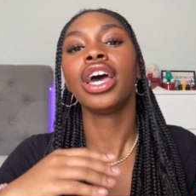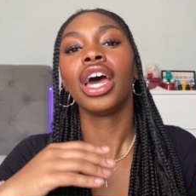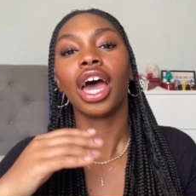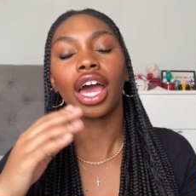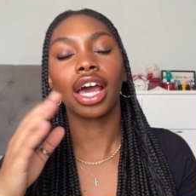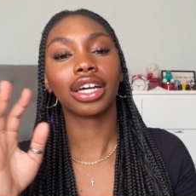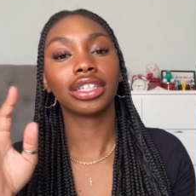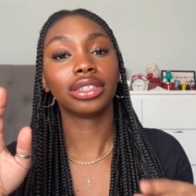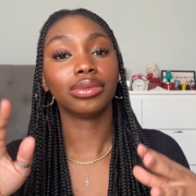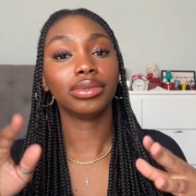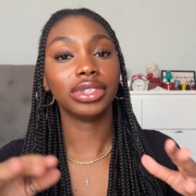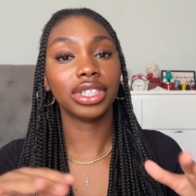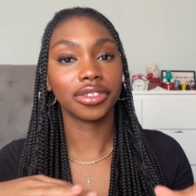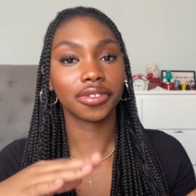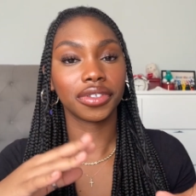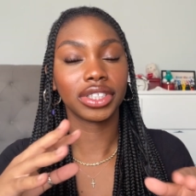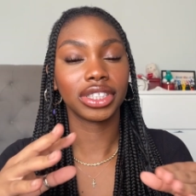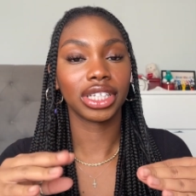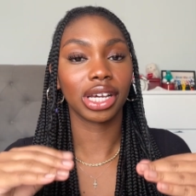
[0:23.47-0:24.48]
I got some
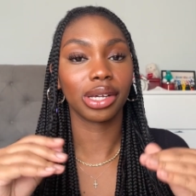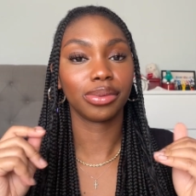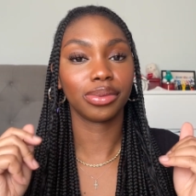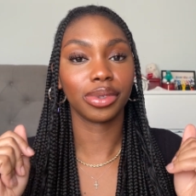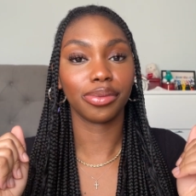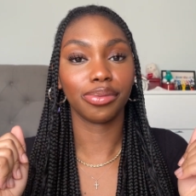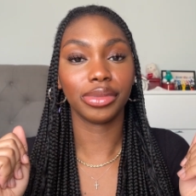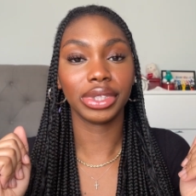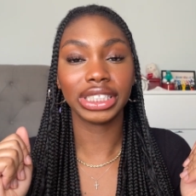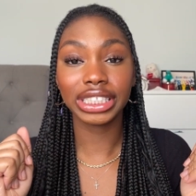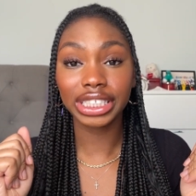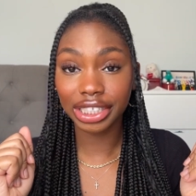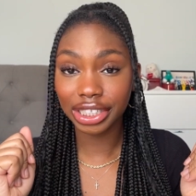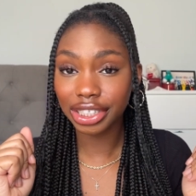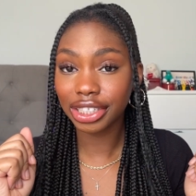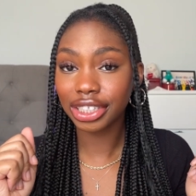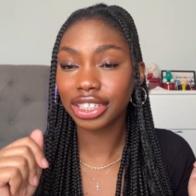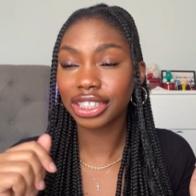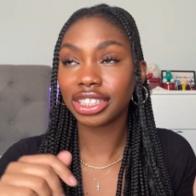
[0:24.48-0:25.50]
different types of
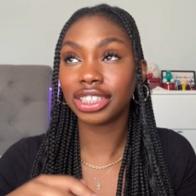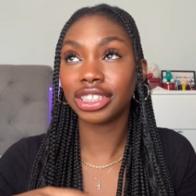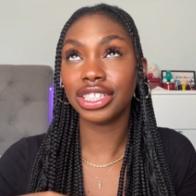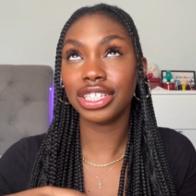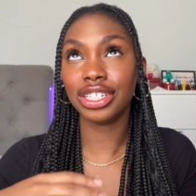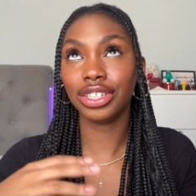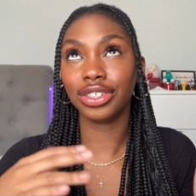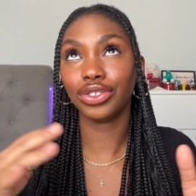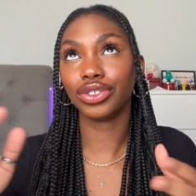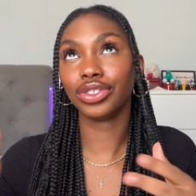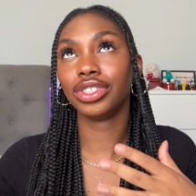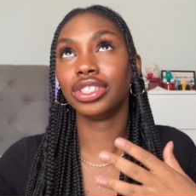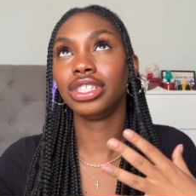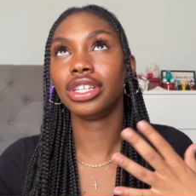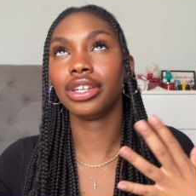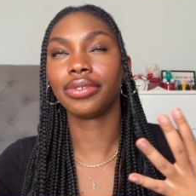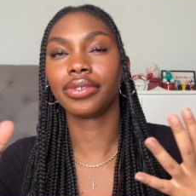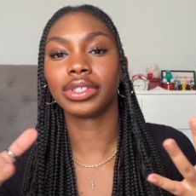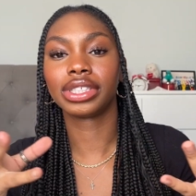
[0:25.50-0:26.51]
materials, new
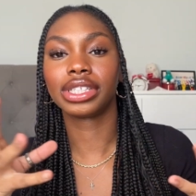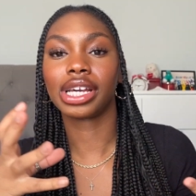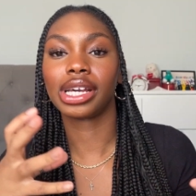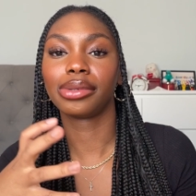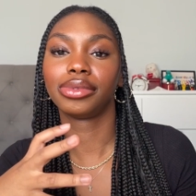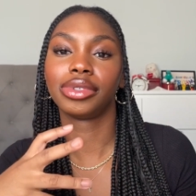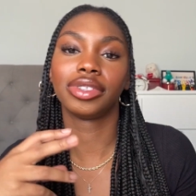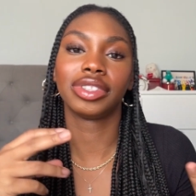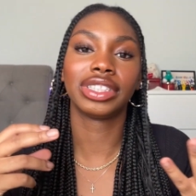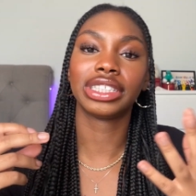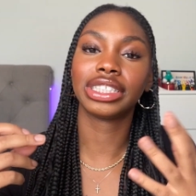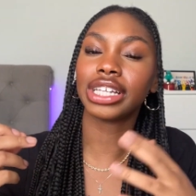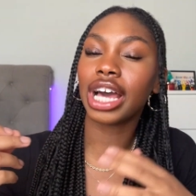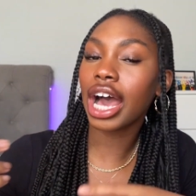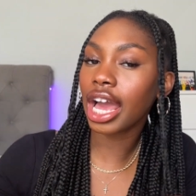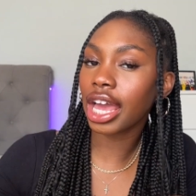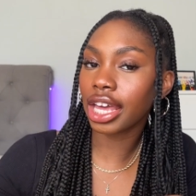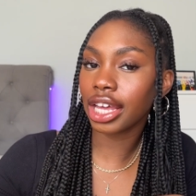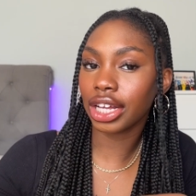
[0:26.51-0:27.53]
different types of
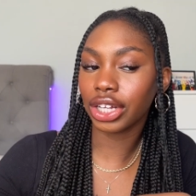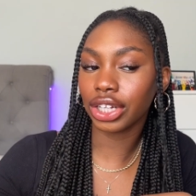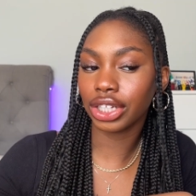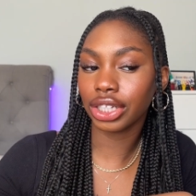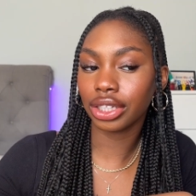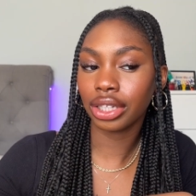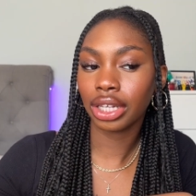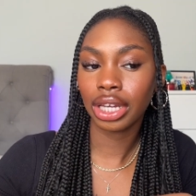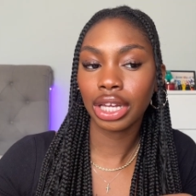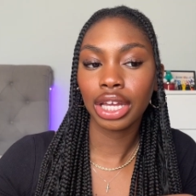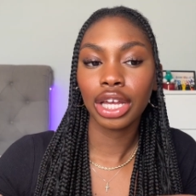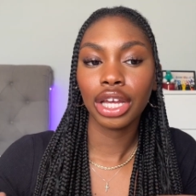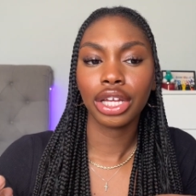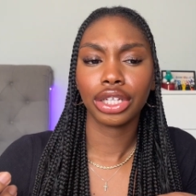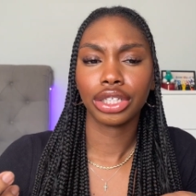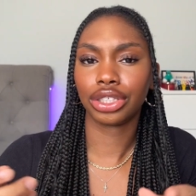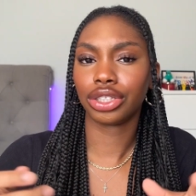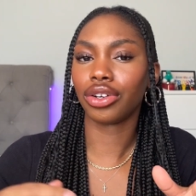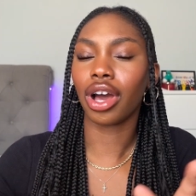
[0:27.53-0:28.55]
style
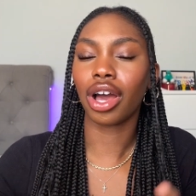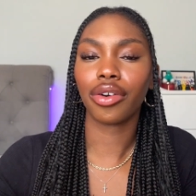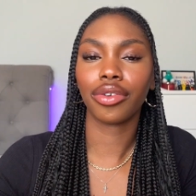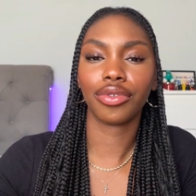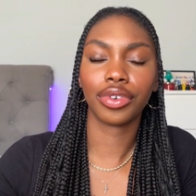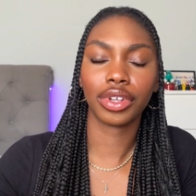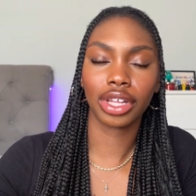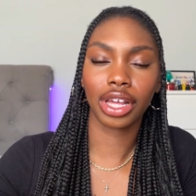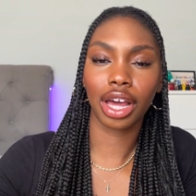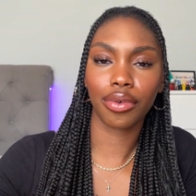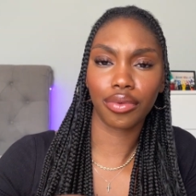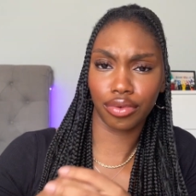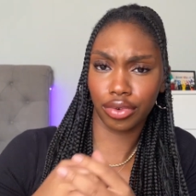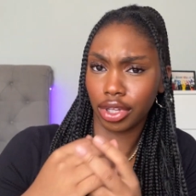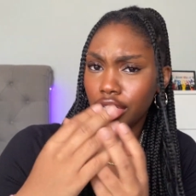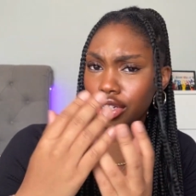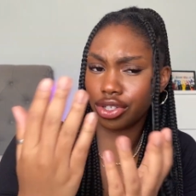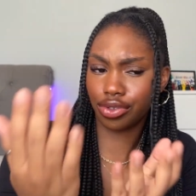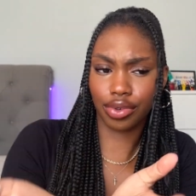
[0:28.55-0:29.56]
so I would really I would
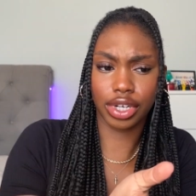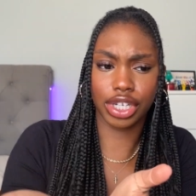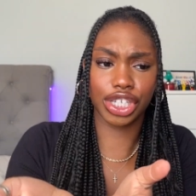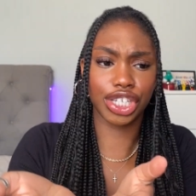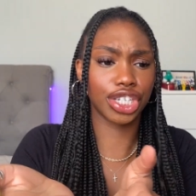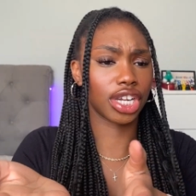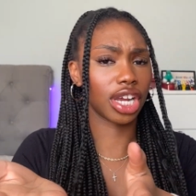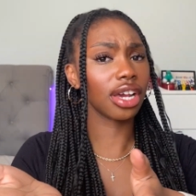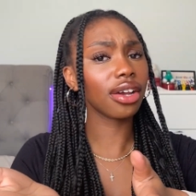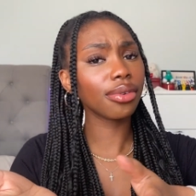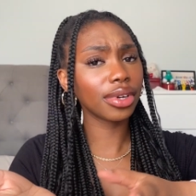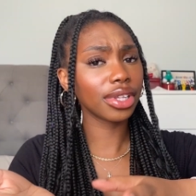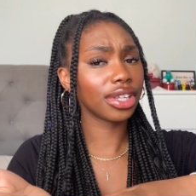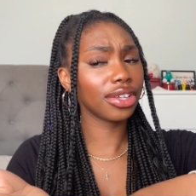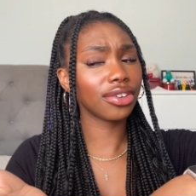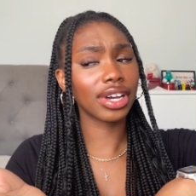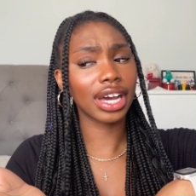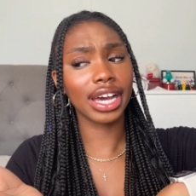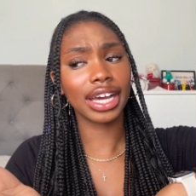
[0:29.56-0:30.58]
really just want to share with
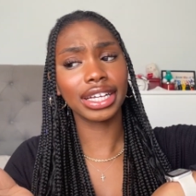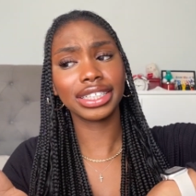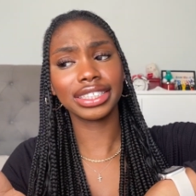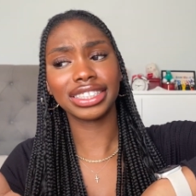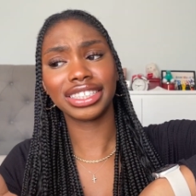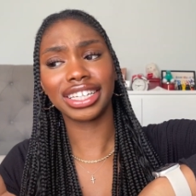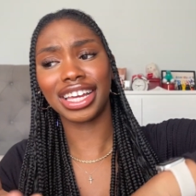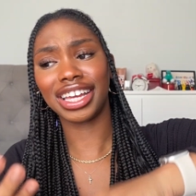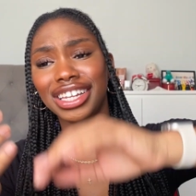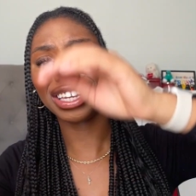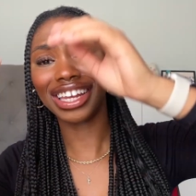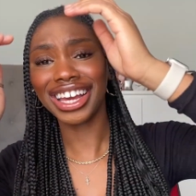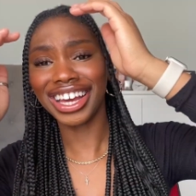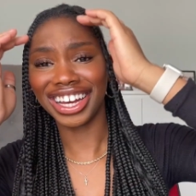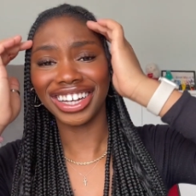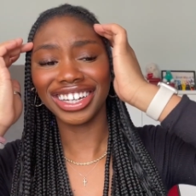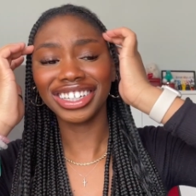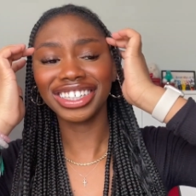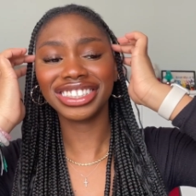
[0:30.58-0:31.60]
you guys and
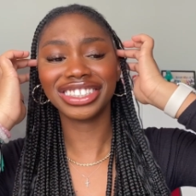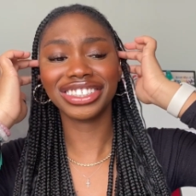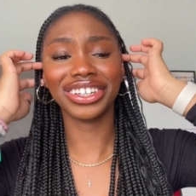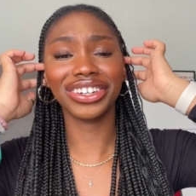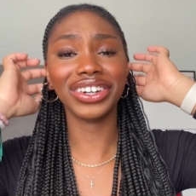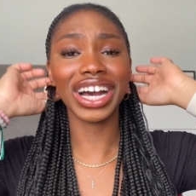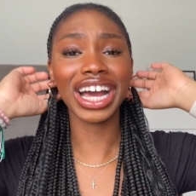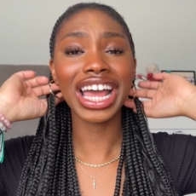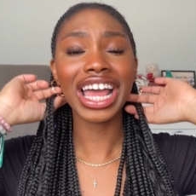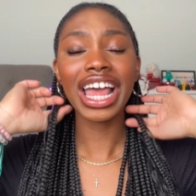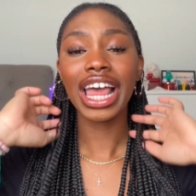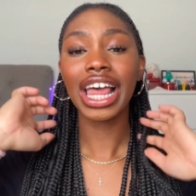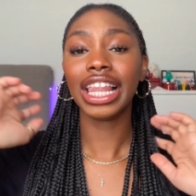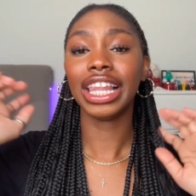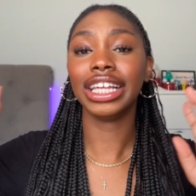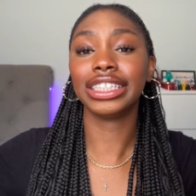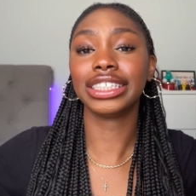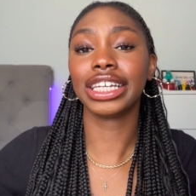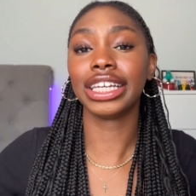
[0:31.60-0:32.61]
yeah so
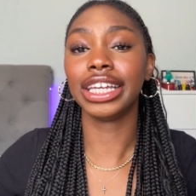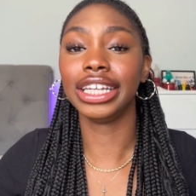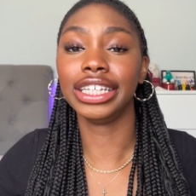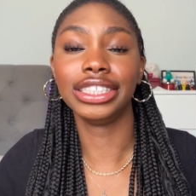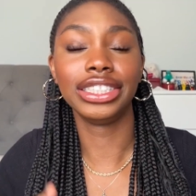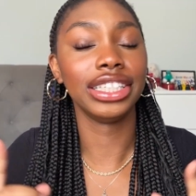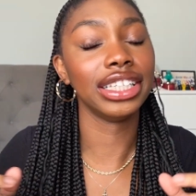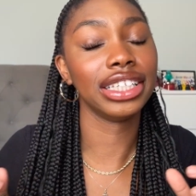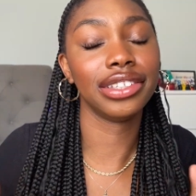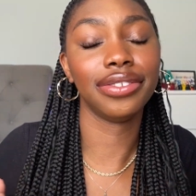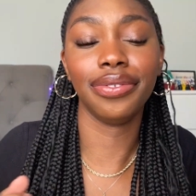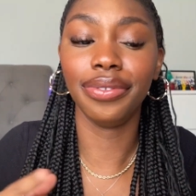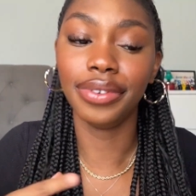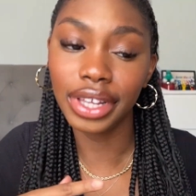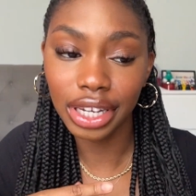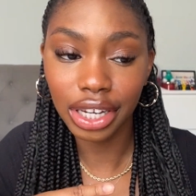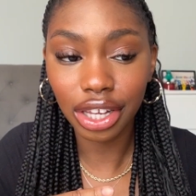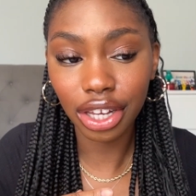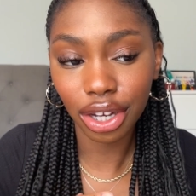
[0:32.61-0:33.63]
let's get into this
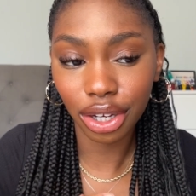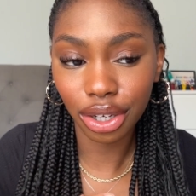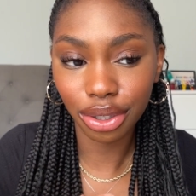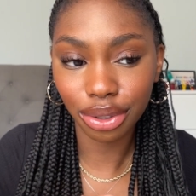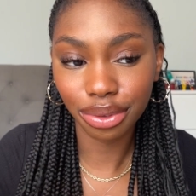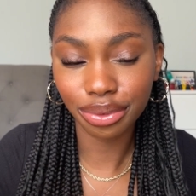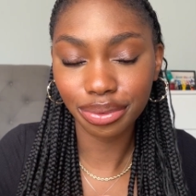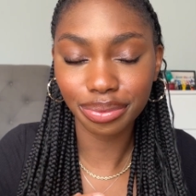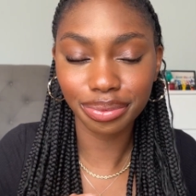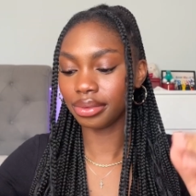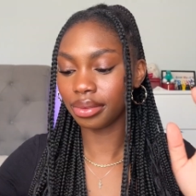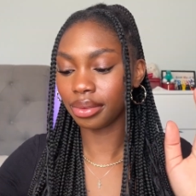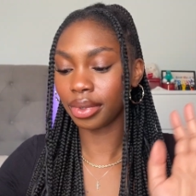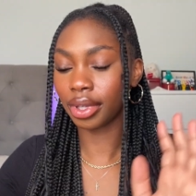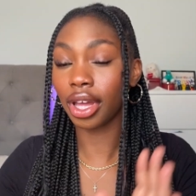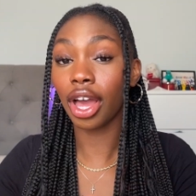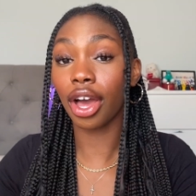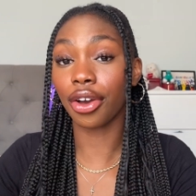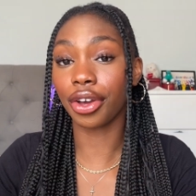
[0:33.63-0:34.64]
video
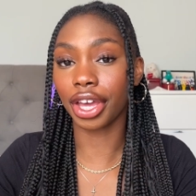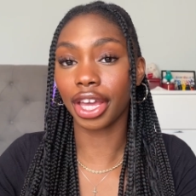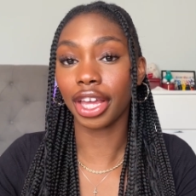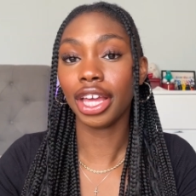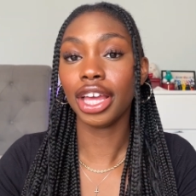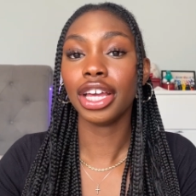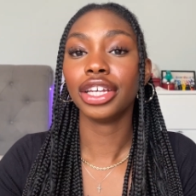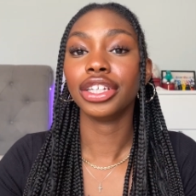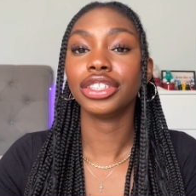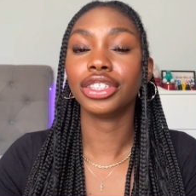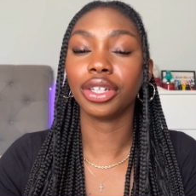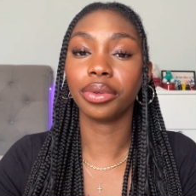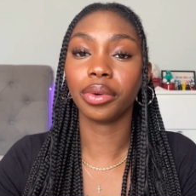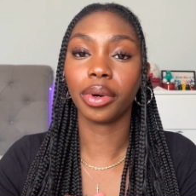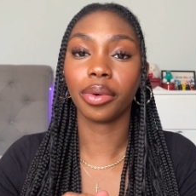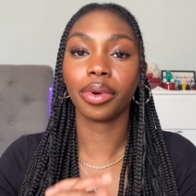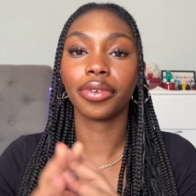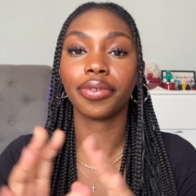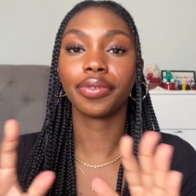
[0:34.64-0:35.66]
okay so
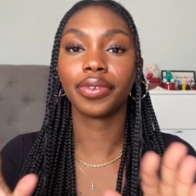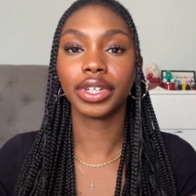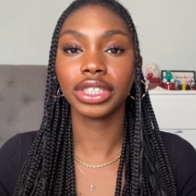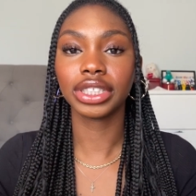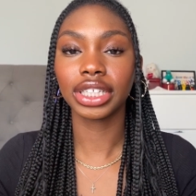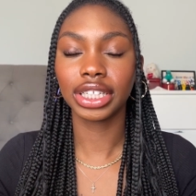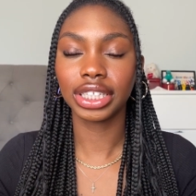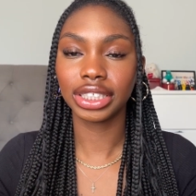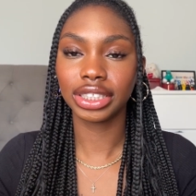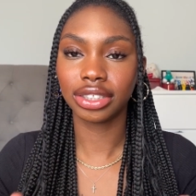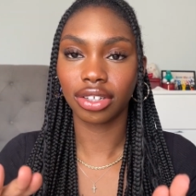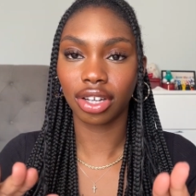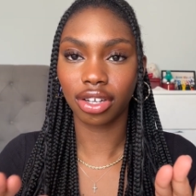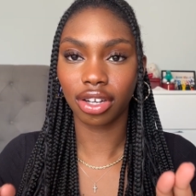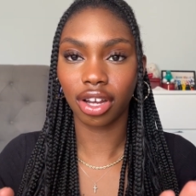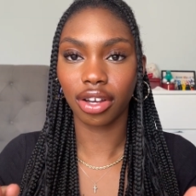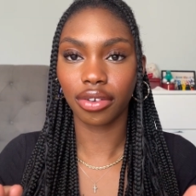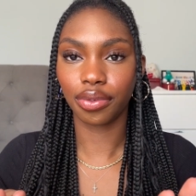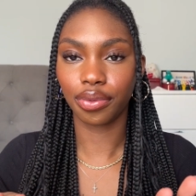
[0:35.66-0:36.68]
what we're first gonna start
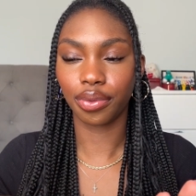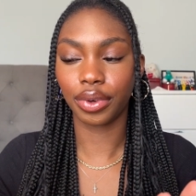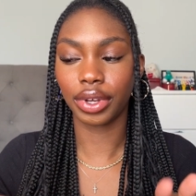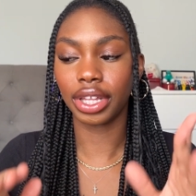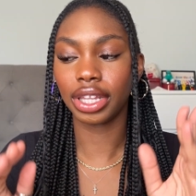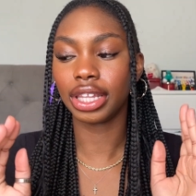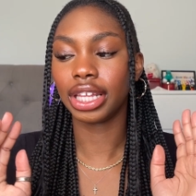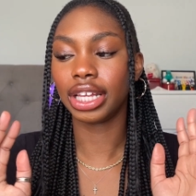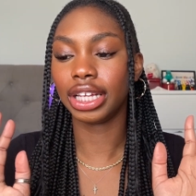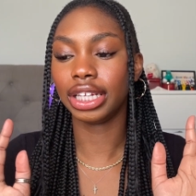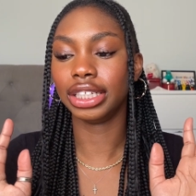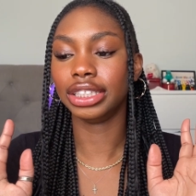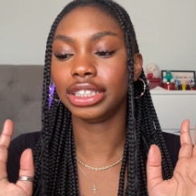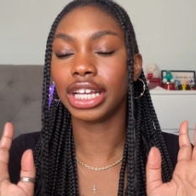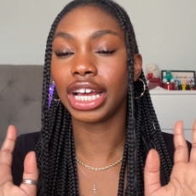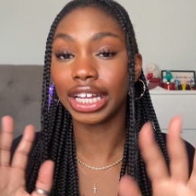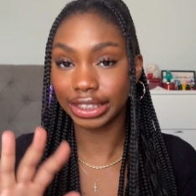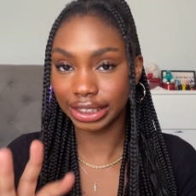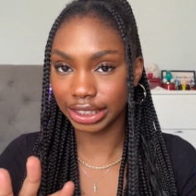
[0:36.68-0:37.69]
off with is
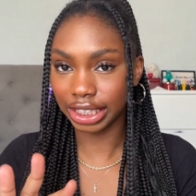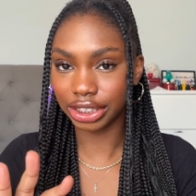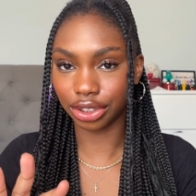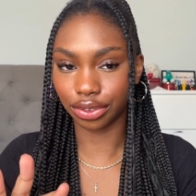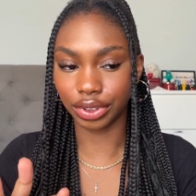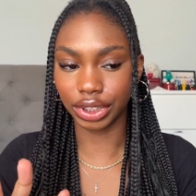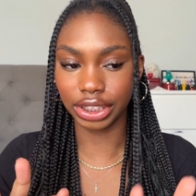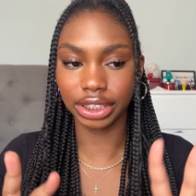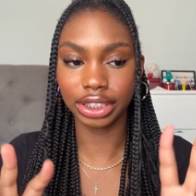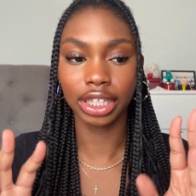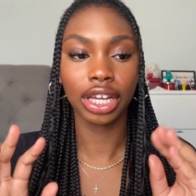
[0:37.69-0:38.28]
accessories